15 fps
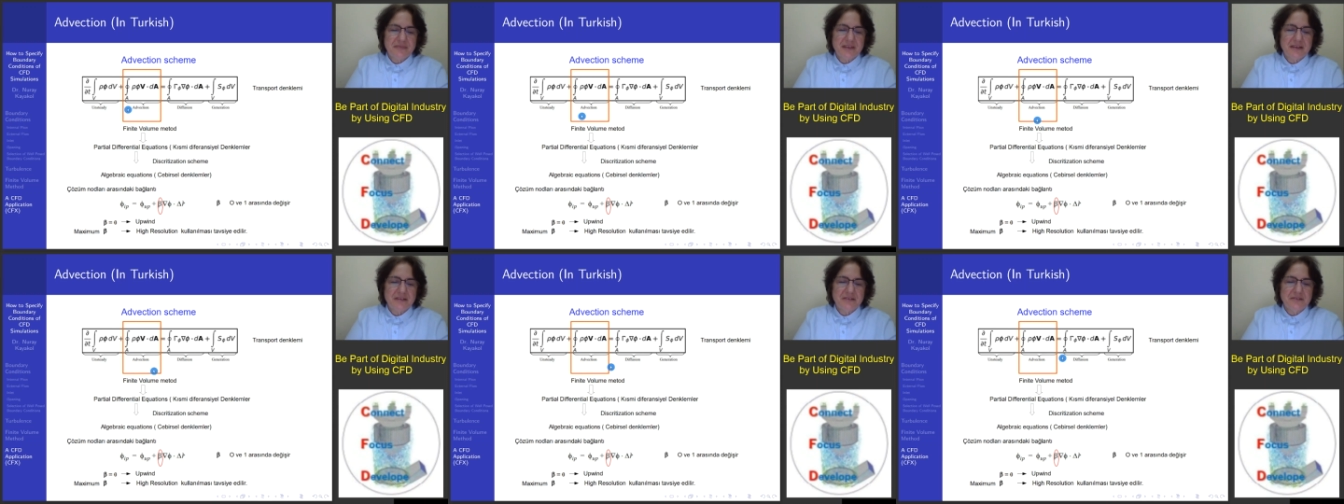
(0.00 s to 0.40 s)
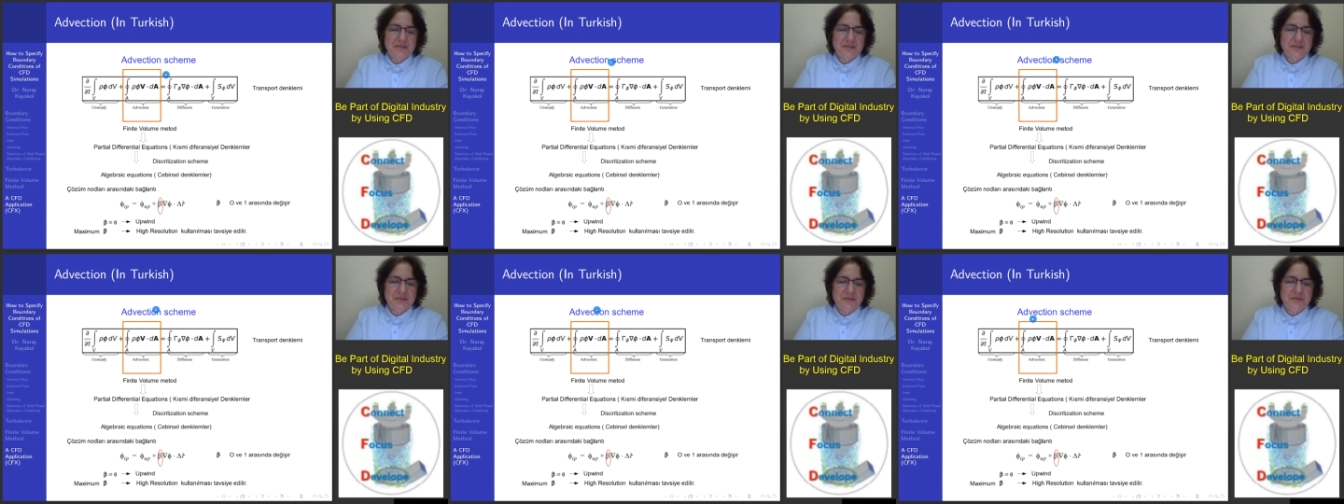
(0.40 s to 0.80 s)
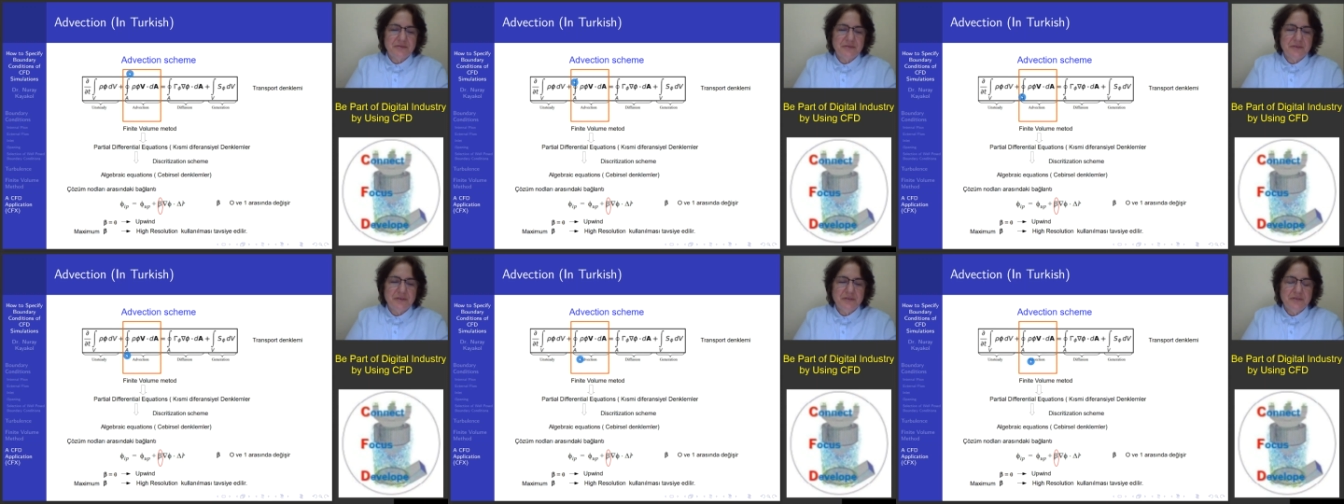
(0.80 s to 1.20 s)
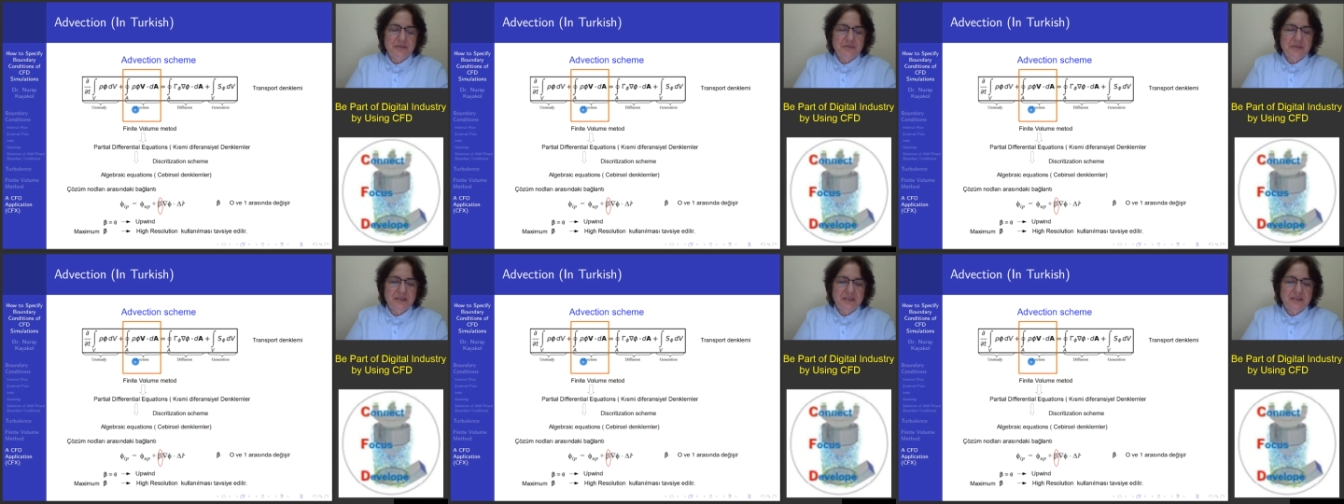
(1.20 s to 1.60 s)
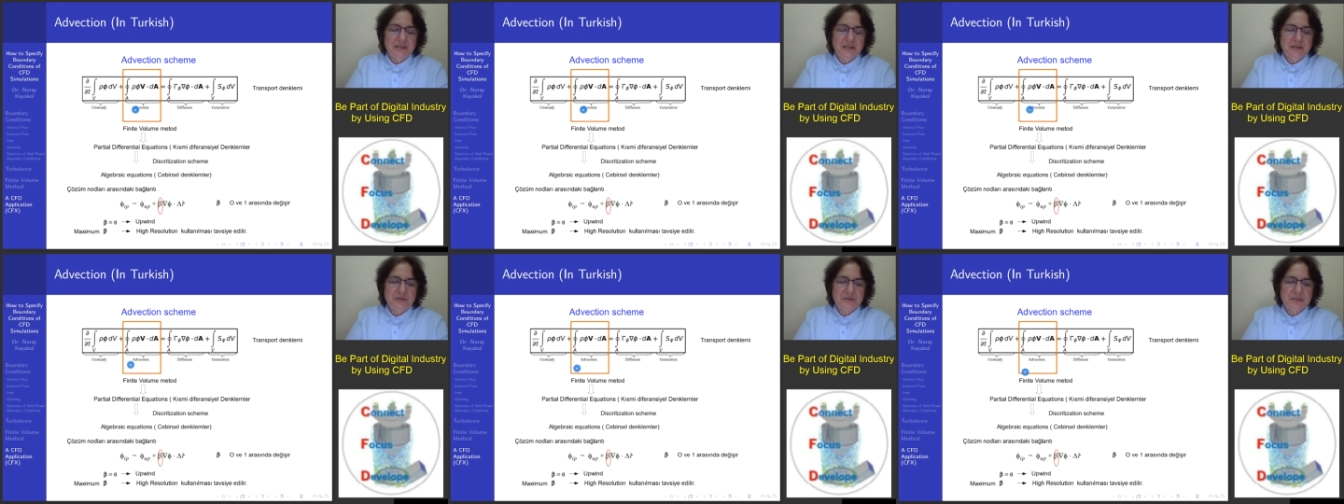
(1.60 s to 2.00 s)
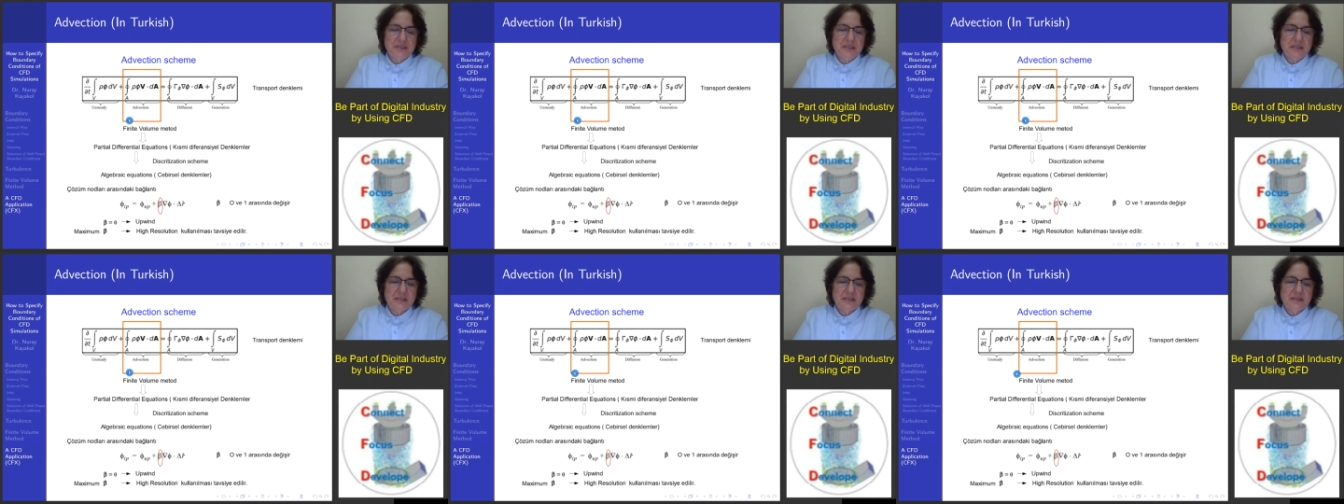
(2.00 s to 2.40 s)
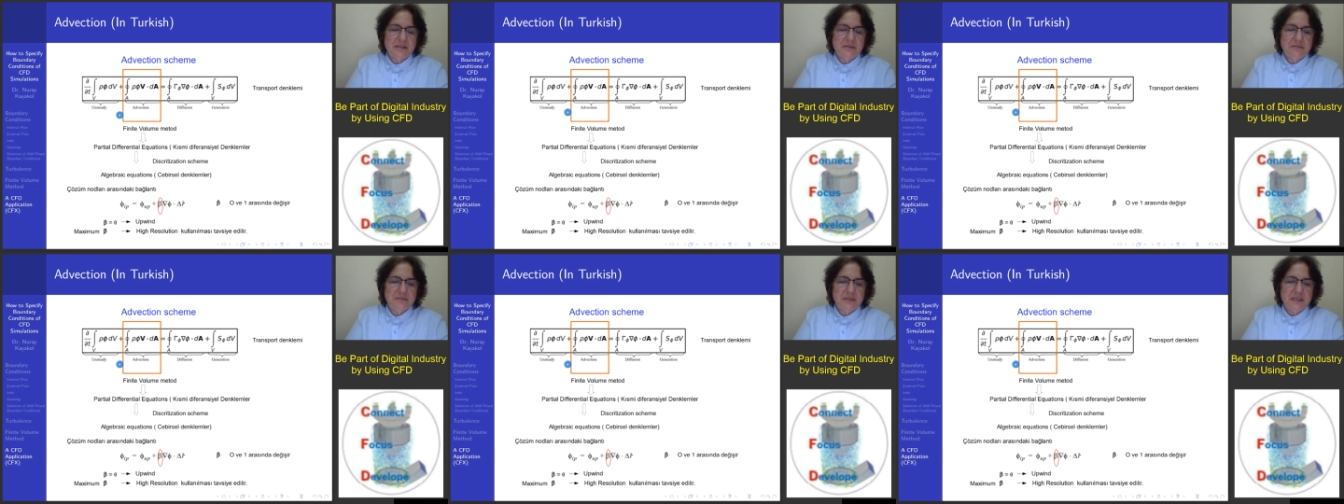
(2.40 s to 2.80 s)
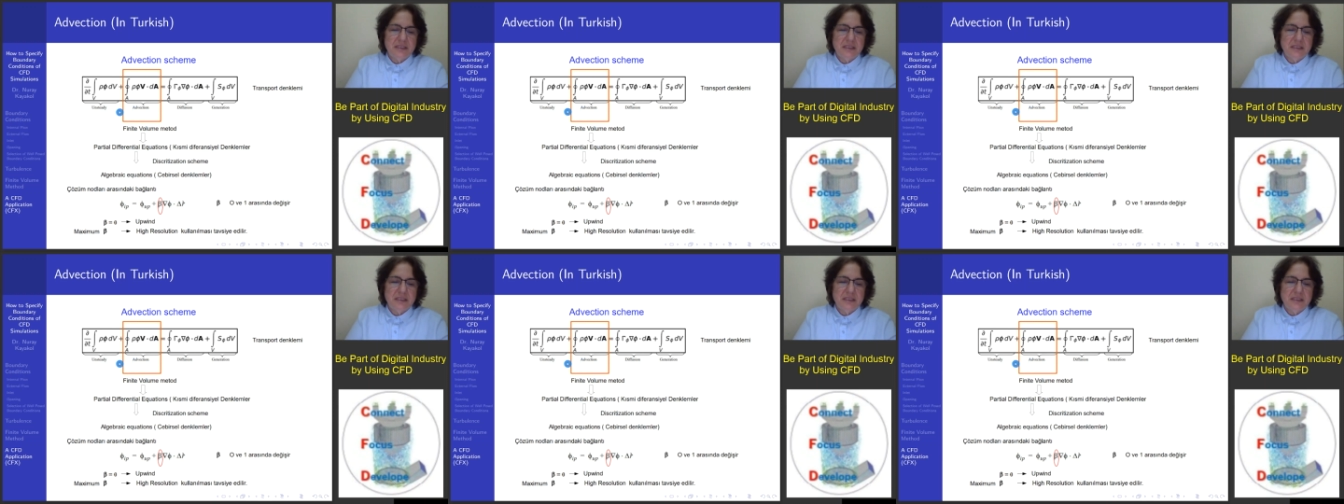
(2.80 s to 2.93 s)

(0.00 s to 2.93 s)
control volume in our system.